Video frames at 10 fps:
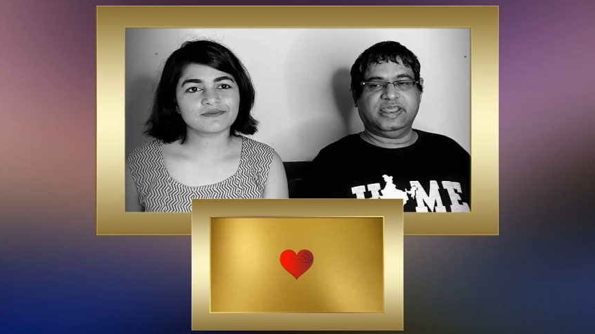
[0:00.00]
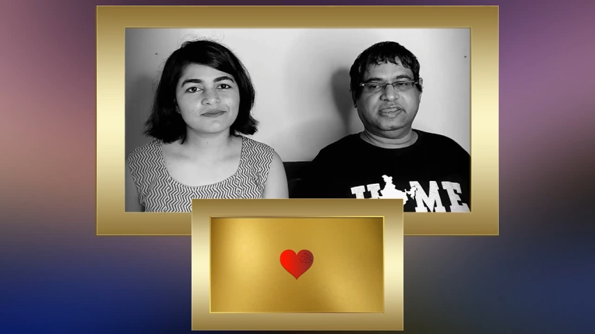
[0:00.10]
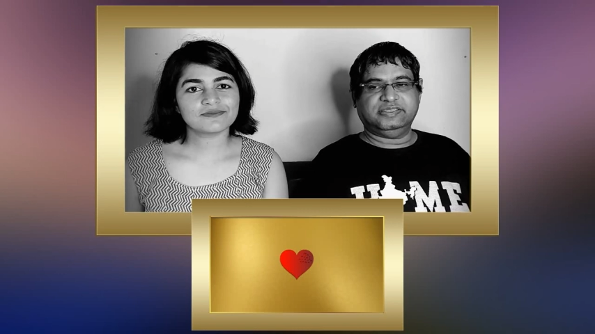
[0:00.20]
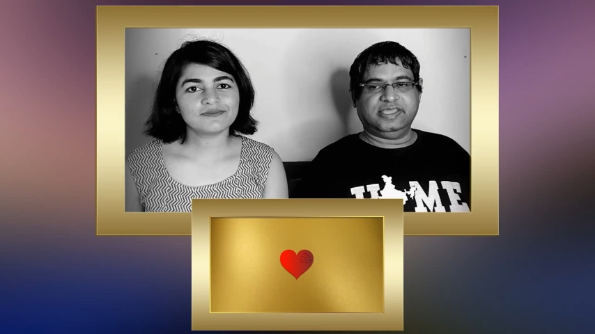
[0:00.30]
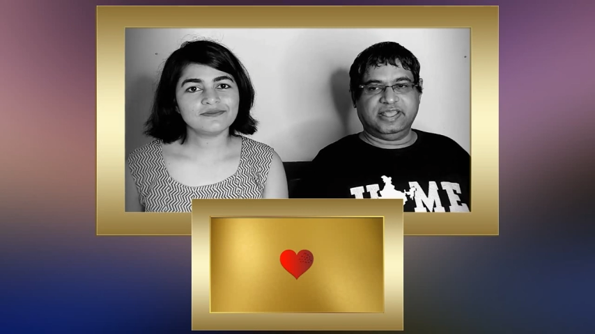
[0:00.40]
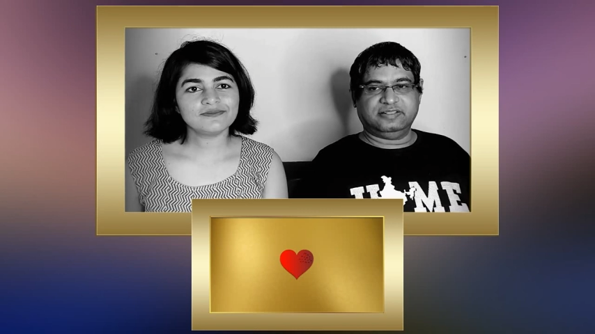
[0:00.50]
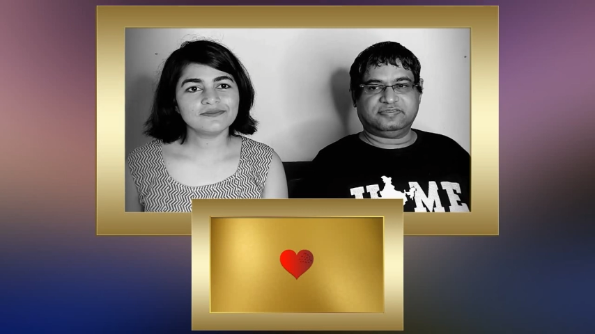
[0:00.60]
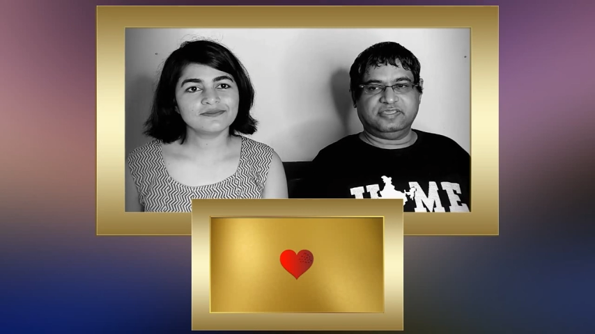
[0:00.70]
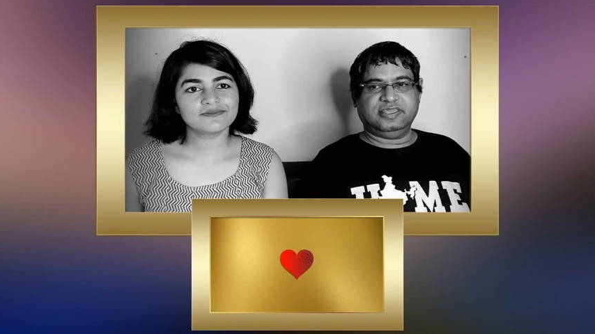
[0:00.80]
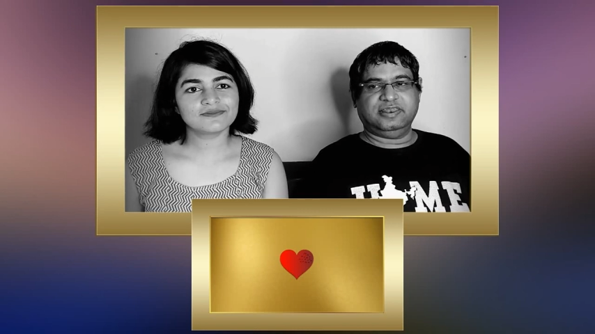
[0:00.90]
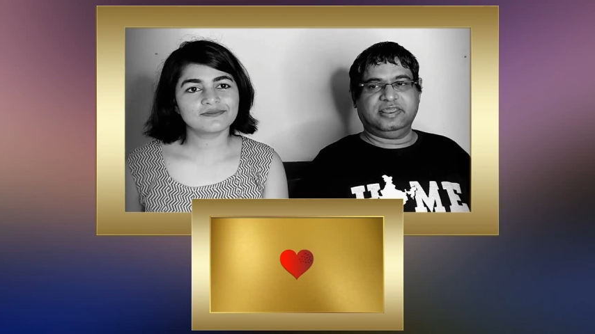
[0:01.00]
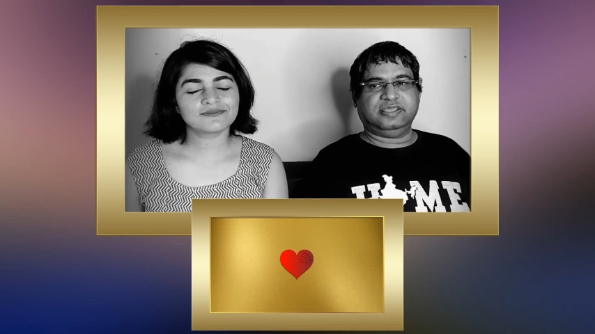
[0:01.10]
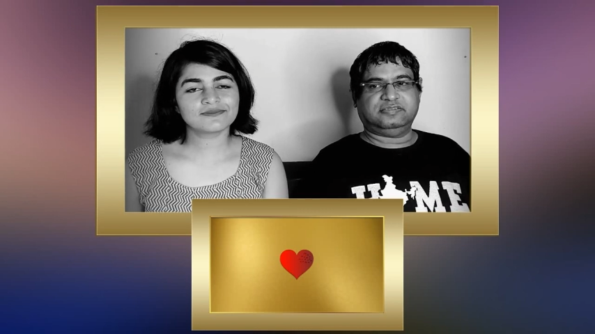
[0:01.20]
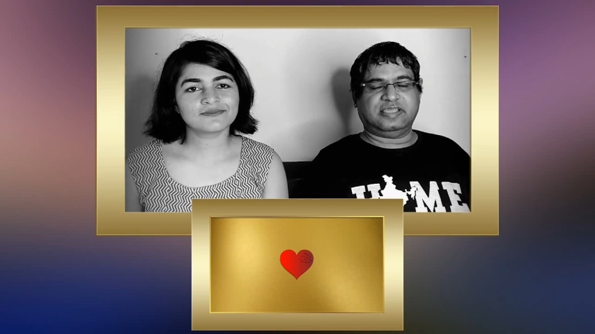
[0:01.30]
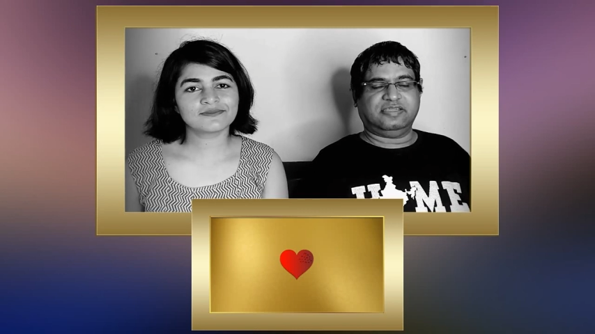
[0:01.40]
Speaker 1: anything else. The
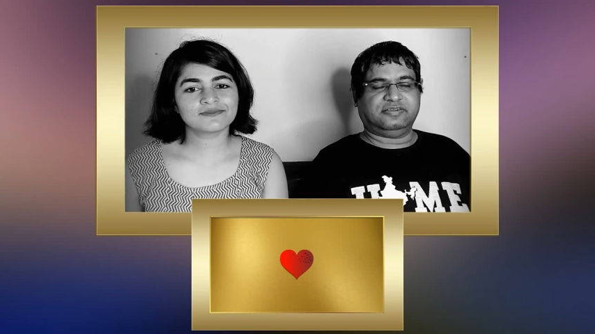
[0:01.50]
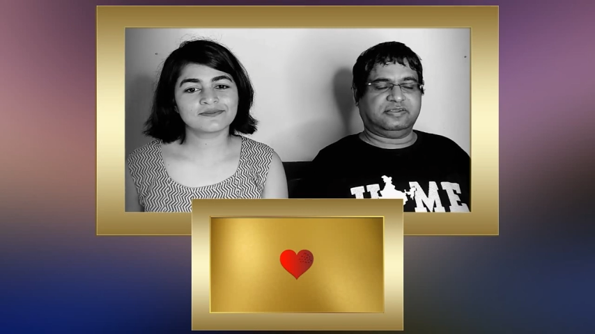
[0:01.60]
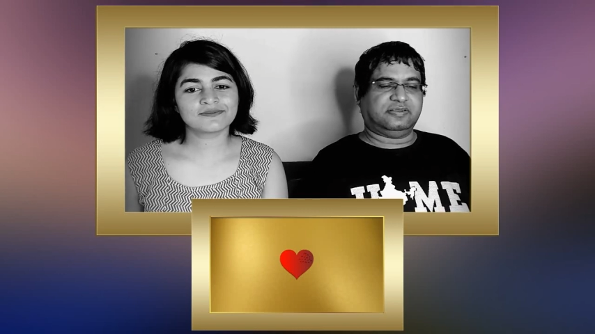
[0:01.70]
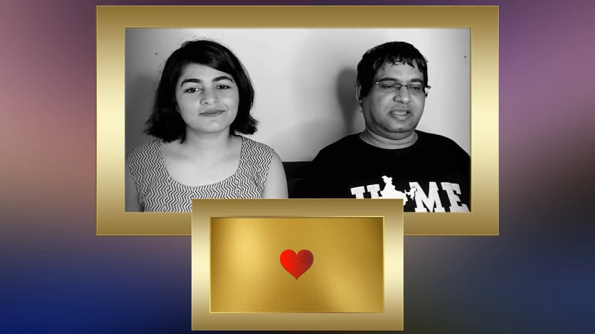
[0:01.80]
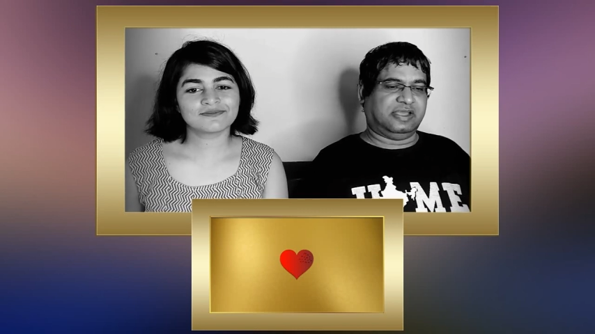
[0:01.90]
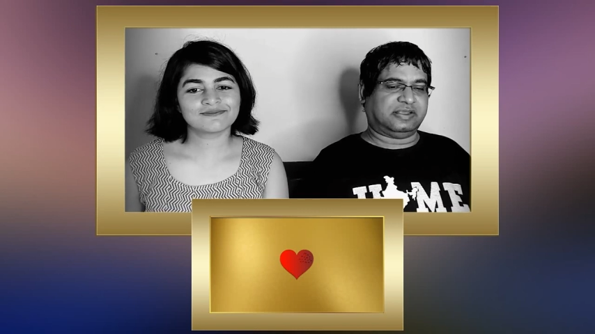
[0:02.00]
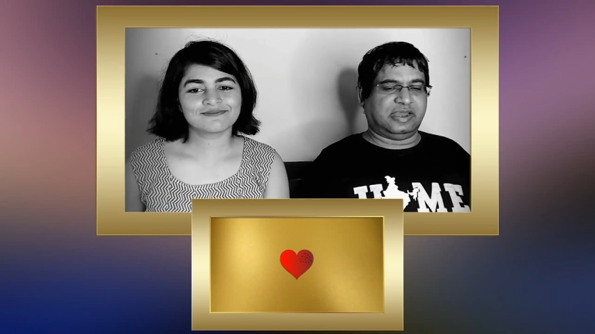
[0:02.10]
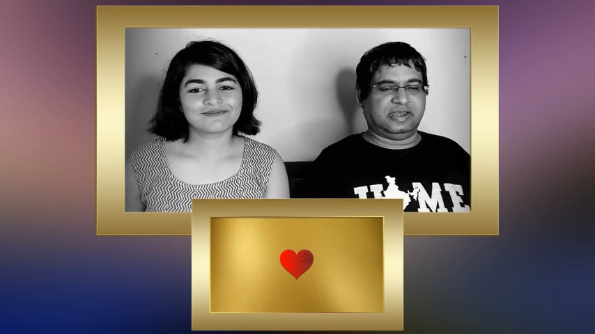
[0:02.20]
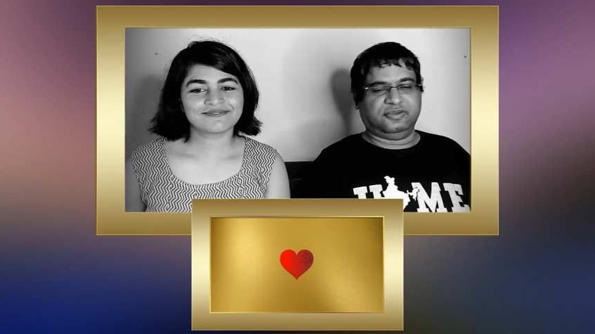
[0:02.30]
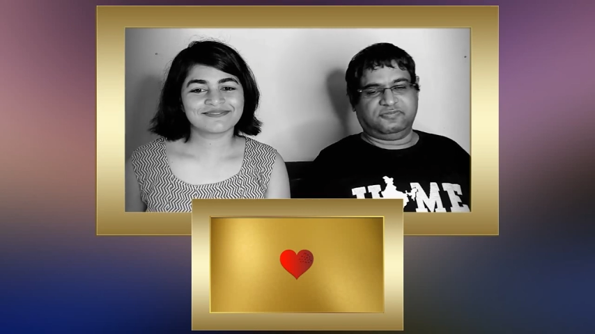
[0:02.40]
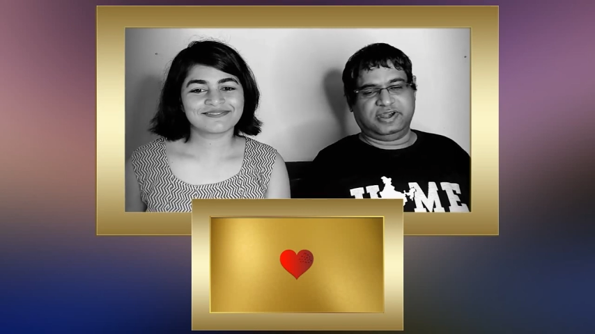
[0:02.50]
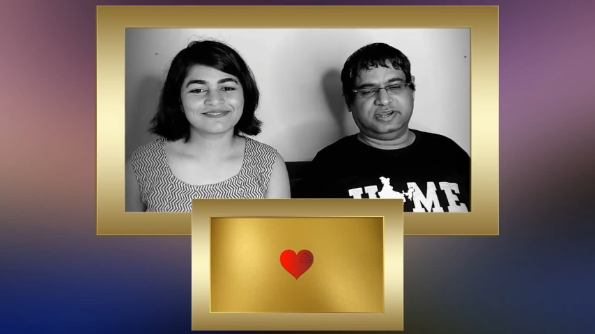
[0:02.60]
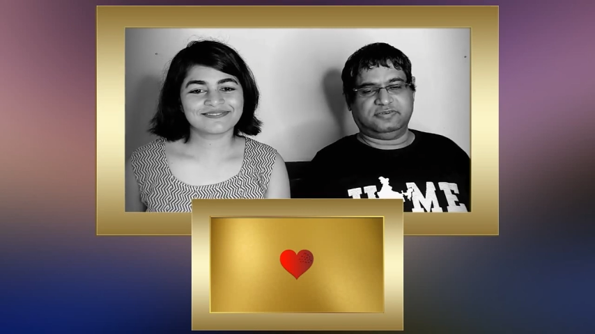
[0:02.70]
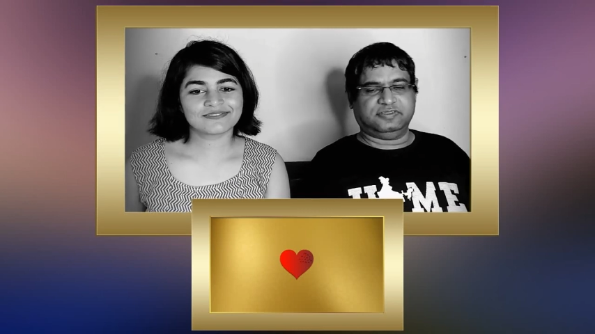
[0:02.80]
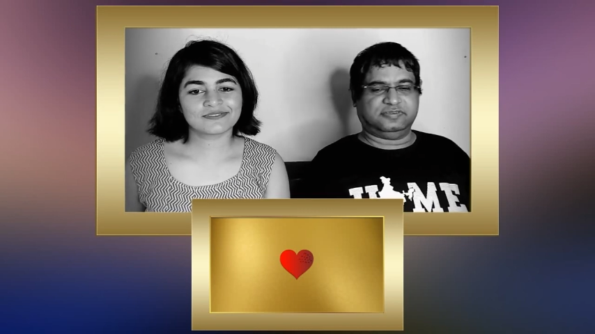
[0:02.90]
lyrics, I, I kind of felt
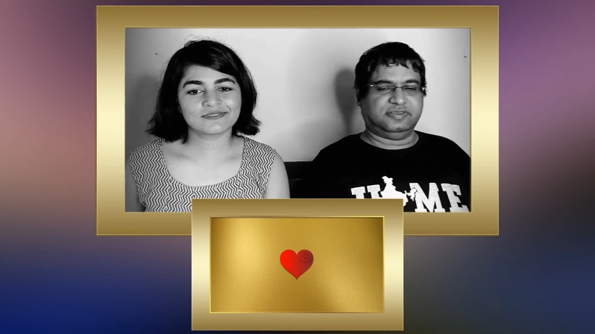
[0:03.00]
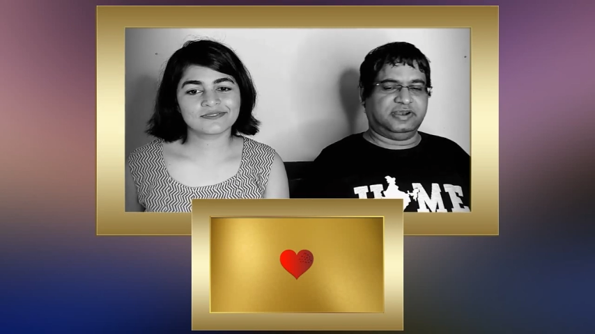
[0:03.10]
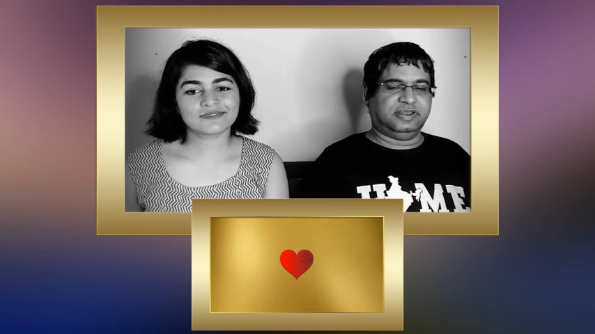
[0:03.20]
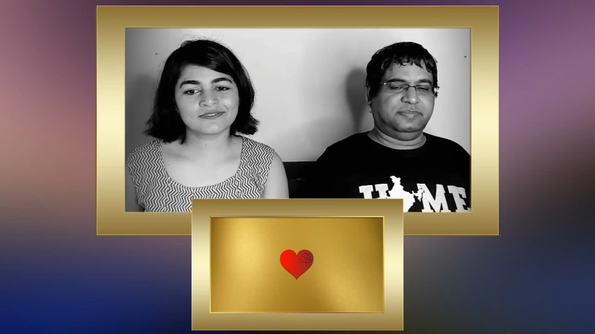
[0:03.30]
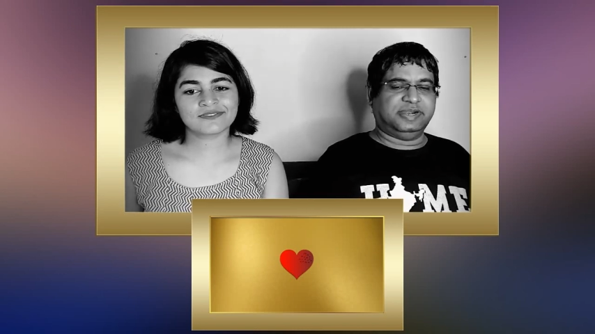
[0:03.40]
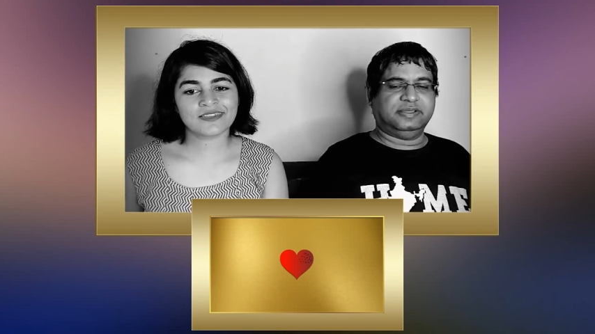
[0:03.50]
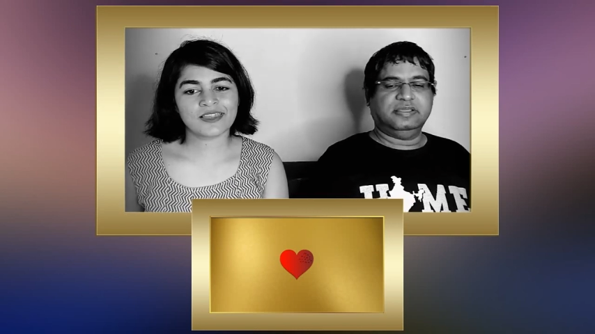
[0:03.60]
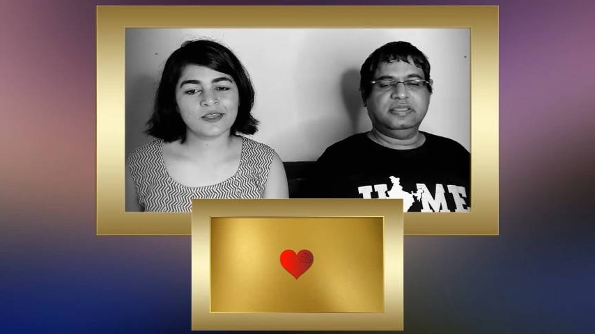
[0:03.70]
it was a little bit